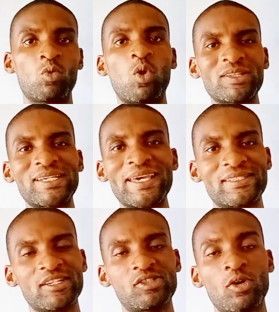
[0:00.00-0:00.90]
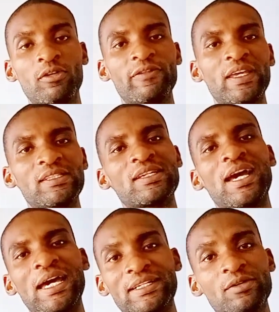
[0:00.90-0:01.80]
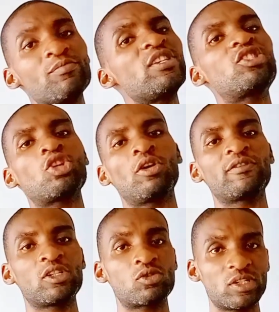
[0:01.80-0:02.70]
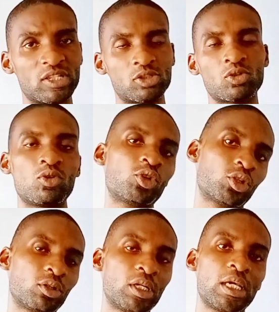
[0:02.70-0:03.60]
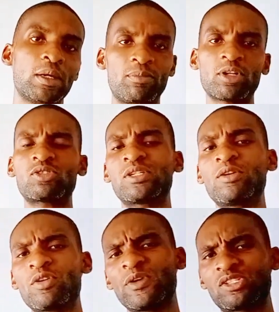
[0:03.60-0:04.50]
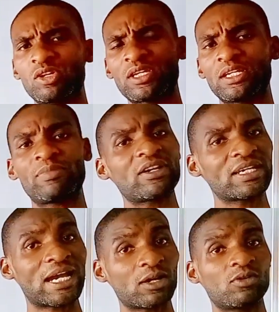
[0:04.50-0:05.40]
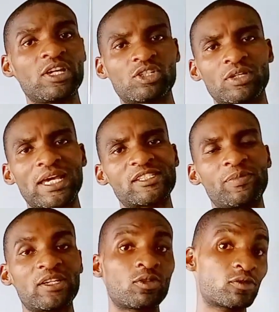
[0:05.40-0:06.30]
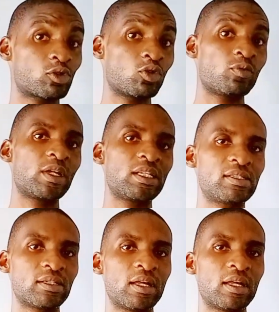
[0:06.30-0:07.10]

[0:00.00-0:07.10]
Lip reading: water is the solvent, and the mixture of the two is the solution. But today we'll be talking about the calculation aspect of solubility,